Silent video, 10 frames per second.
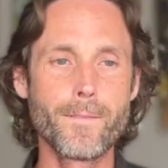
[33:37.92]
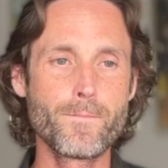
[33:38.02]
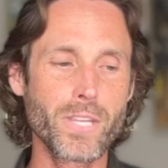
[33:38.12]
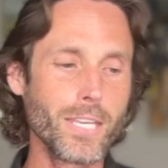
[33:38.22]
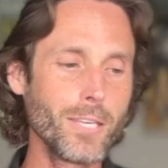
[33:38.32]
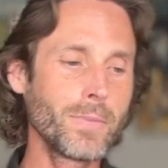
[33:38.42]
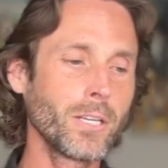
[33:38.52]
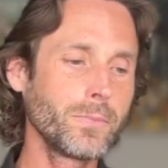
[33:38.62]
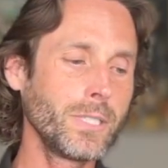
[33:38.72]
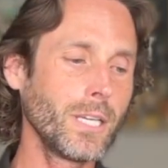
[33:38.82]

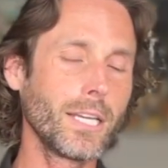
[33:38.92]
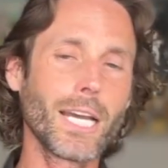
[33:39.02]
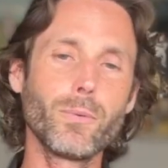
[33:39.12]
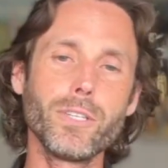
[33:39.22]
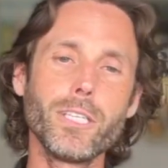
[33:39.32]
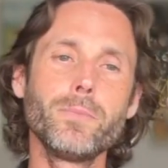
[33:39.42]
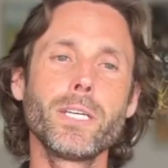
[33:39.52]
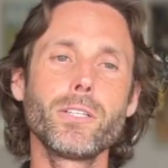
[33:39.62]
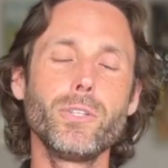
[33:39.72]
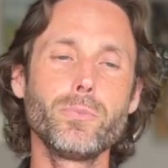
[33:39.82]
Email me, and I will
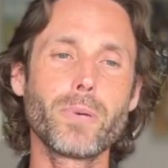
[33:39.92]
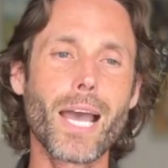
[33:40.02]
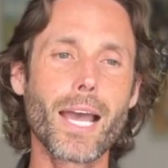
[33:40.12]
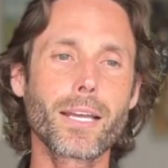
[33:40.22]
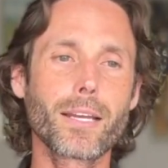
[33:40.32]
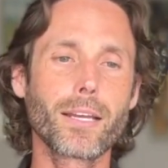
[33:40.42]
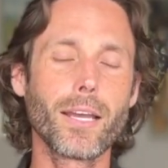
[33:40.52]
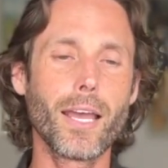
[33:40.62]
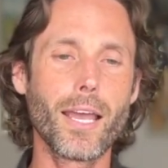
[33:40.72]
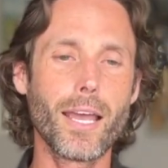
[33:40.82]
email you back
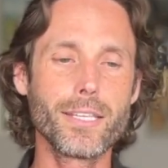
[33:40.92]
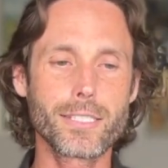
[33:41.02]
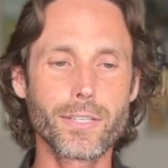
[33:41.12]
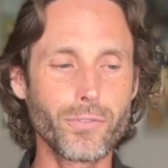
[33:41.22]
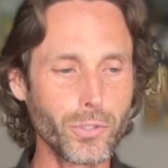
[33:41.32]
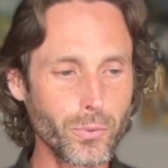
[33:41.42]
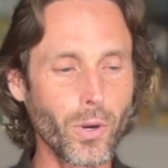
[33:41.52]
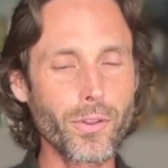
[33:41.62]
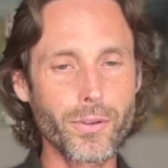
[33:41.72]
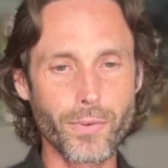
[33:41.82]
as if you
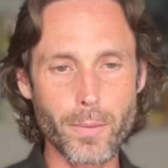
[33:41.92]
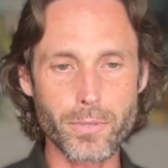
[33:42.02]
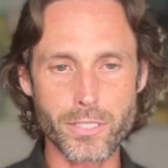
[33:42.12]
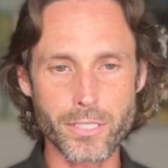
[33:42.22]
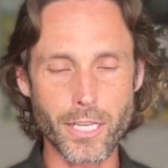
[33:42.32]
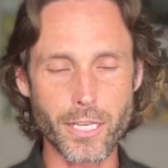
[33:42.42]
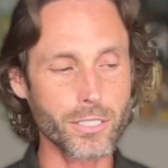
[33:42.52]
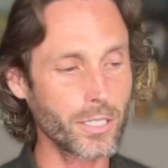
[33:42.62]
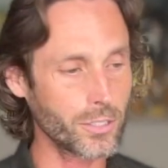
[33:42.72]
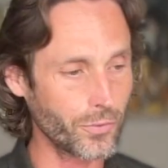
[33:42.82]
are the
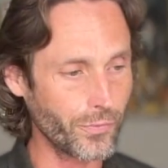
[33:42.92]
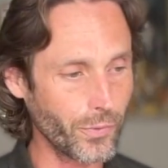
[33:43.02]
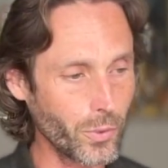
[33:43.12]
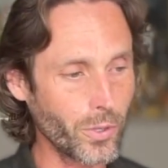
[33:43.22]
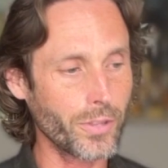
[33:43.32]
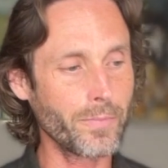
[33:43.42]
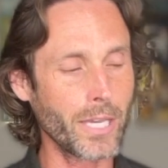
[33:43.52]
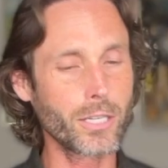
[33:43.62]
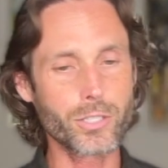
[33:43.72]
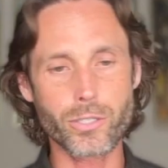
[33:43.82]
representation, as if you are the
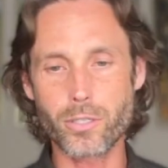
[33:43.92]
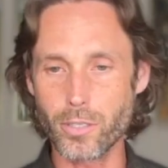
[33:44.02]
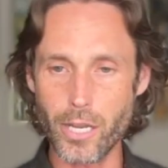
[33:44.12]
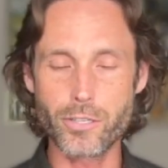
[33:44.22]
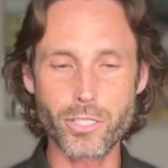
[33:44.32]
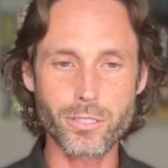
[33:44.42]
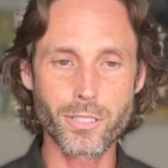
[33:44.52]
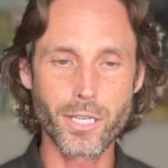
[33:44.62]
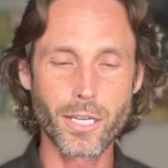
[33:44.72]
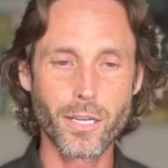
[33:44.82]
manager or agent.
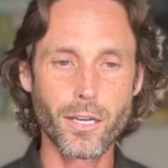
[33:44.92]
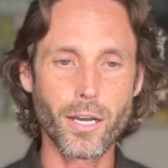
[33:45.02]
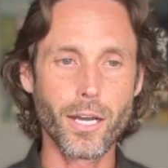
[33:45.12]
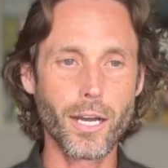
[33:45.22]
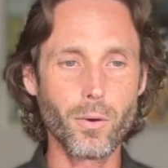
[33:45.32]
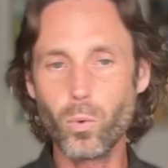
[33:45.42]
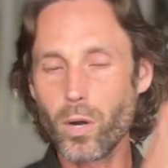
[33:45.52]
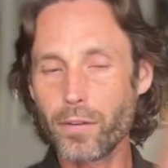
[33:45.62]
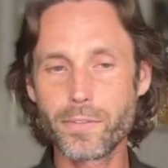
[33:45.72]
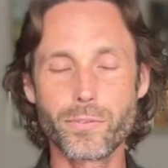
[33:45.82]

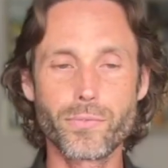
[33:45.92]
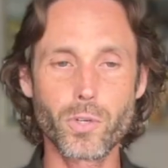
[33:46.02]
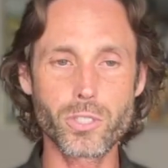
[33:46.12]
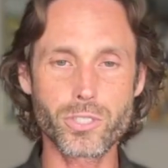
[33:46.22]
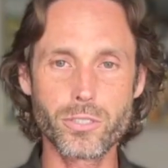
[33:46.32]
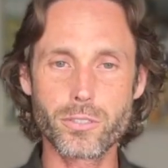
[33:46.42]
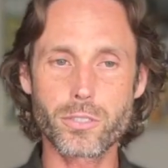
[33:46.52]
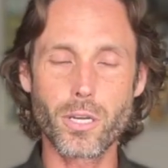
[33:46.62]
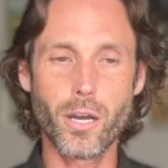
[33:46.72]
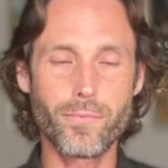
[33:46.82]
One of the
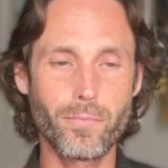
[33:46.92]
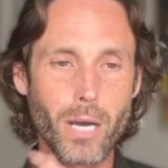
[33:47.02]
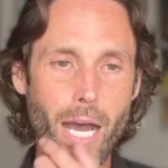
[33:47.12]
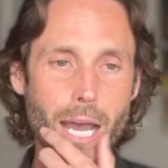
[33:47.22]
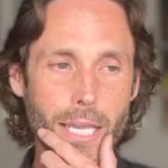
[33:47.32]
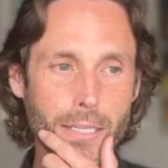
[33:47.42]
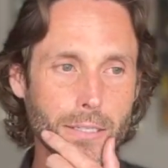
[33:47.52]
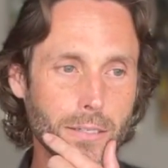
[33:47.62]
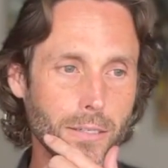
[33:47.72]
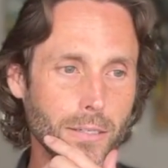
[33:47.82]
versions of my
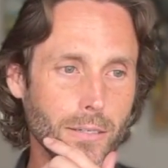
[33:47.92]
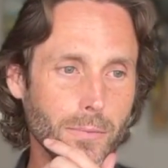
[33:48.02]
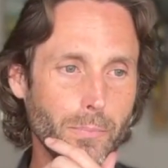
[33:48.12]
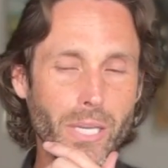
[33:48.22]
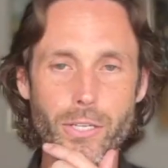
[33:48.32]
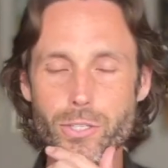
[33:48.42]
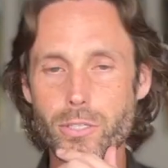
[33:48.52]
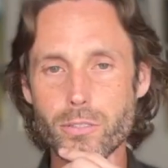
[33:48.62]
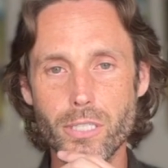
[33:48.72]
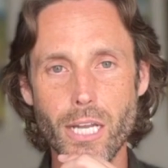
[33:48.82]

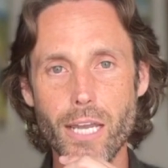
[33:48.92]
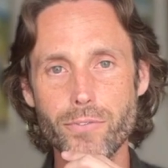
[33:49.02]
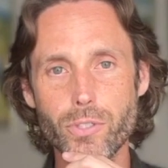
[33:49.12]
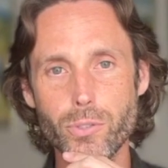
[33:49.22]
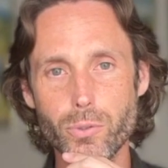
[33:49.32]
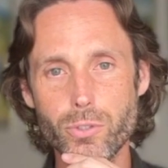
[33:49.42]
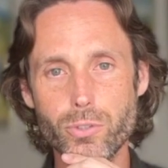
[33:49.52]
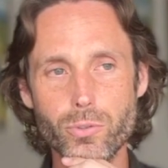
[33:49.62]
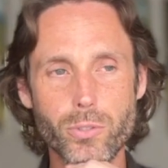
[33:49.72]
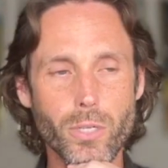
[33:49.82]
pitch that I've
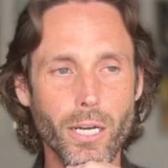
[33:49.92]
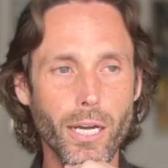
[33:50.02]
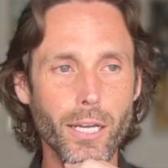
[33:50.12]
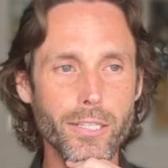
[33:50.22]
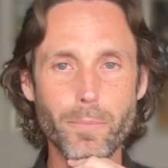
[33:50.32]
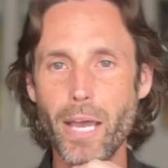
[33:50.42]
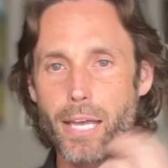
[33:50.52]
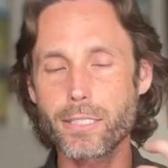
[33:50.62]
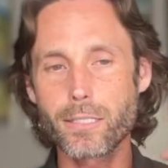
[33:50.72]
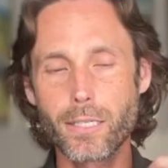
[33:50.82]
used in the past.